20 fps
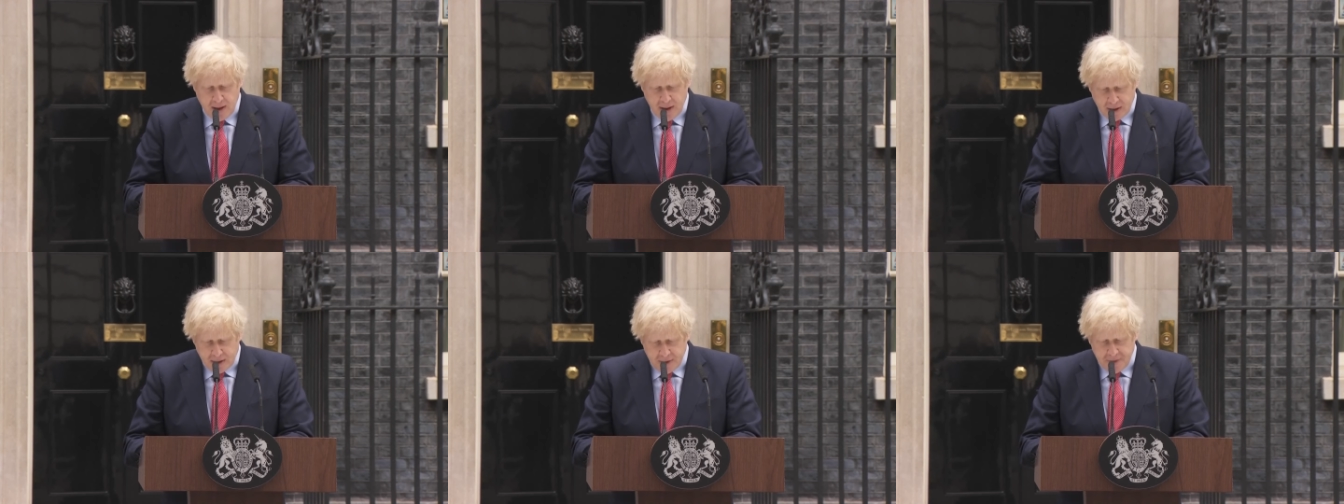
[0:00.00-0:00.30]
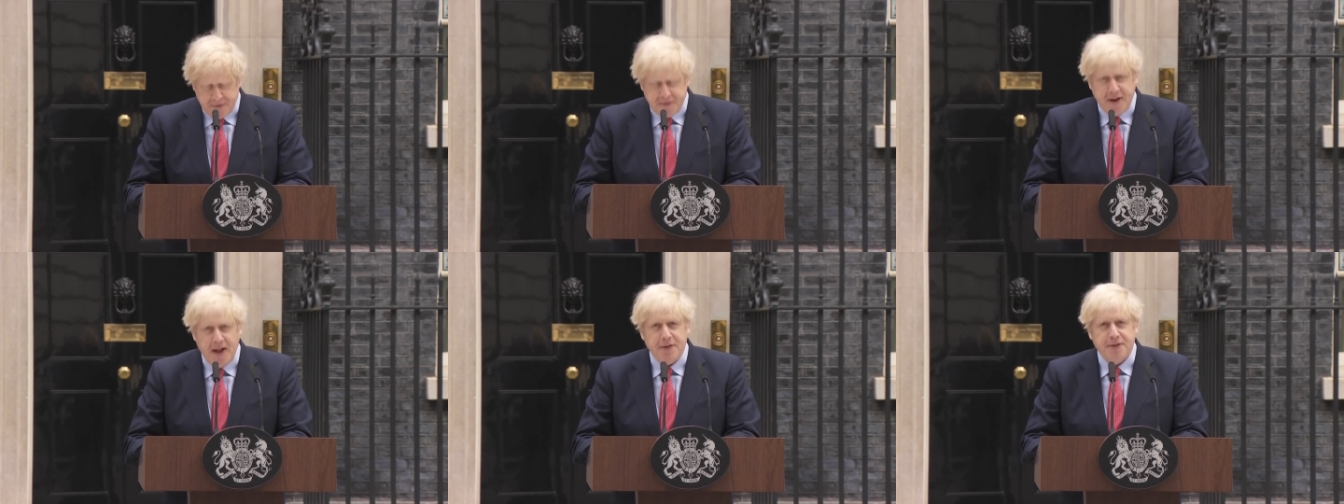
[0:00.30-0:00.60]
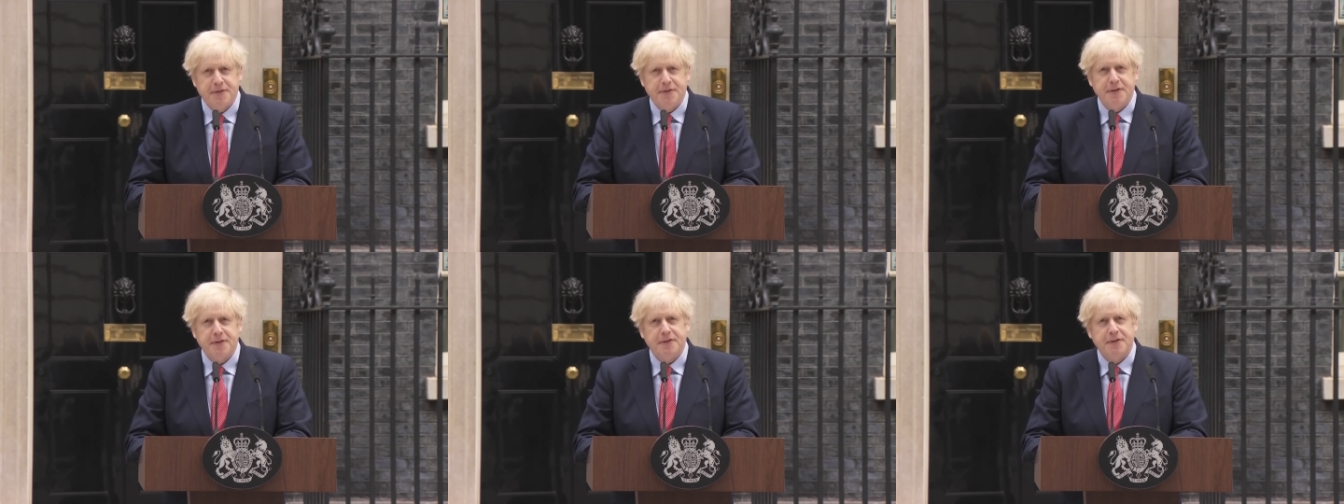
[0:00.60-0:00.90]

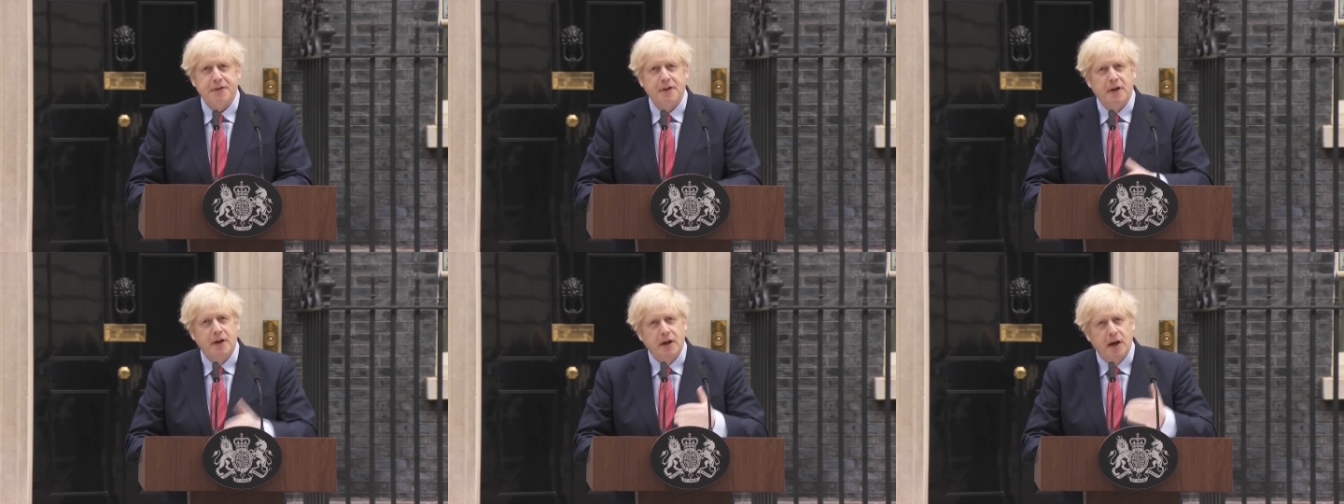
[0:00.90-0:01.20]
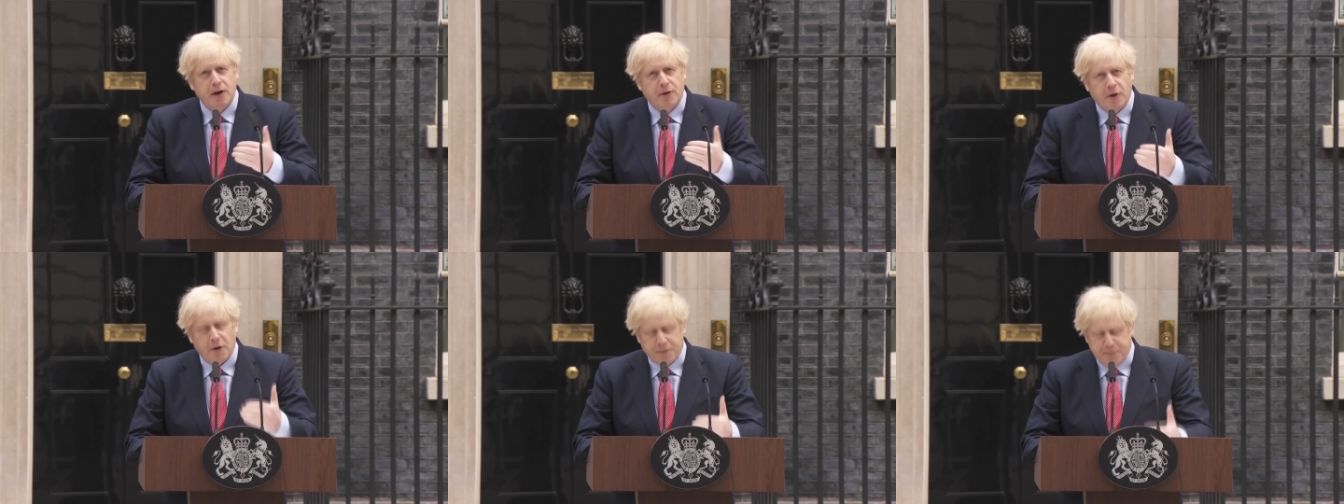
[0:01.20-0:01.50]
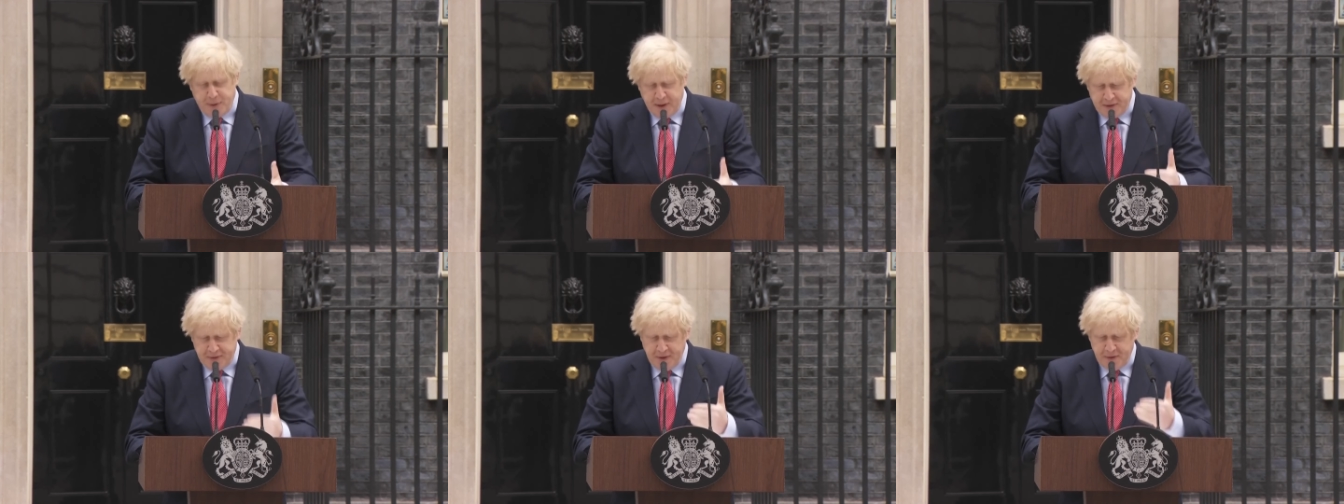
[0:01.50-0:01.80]
consensus across
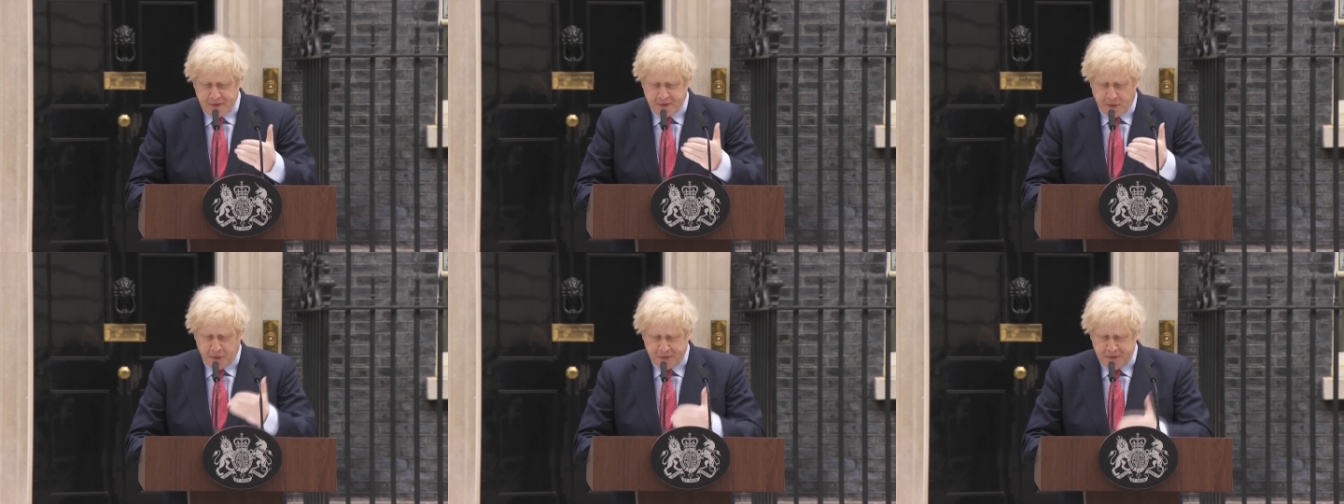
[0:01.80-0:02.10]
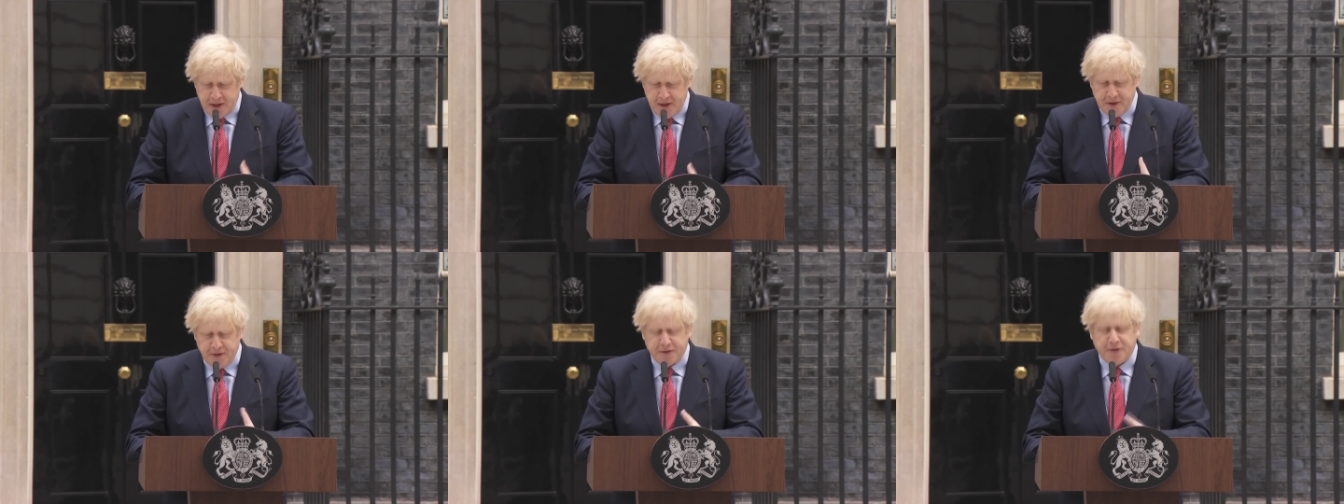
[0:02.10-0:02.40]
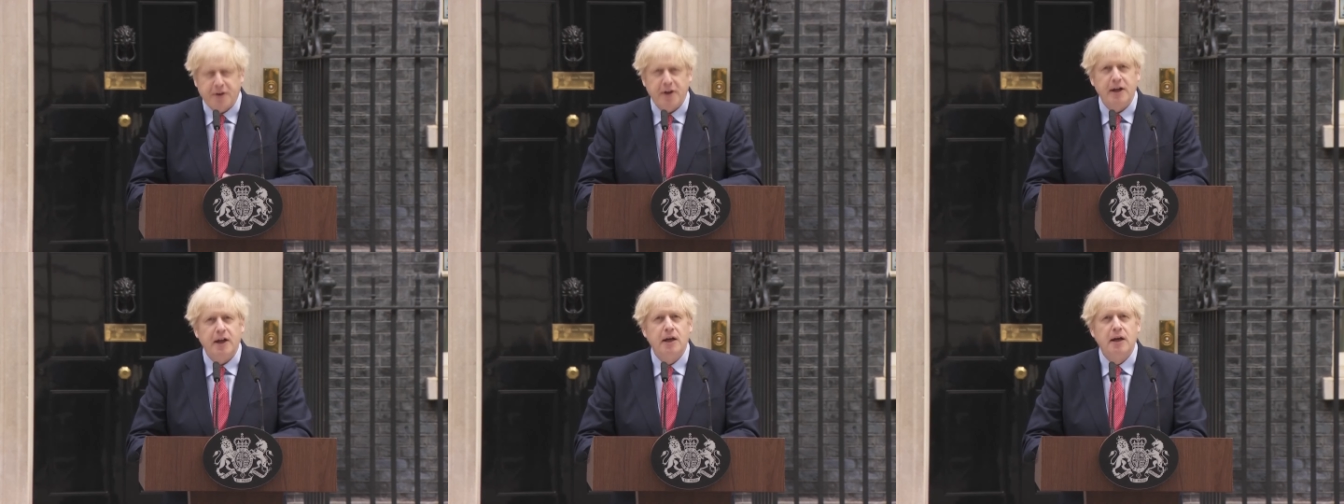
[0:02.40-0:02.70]
business, across
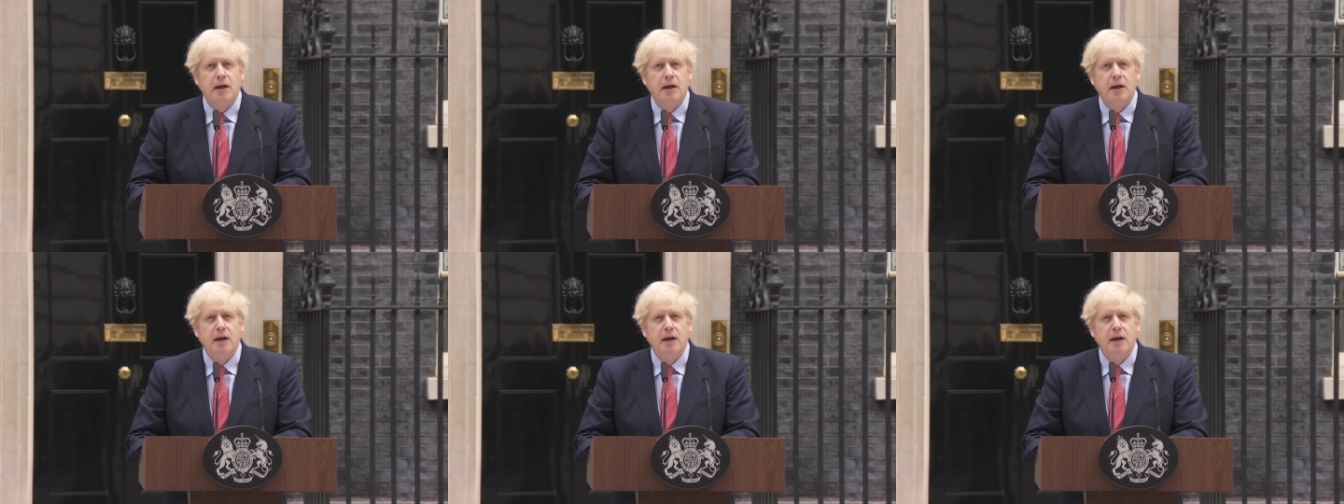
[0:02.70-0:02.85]
industry,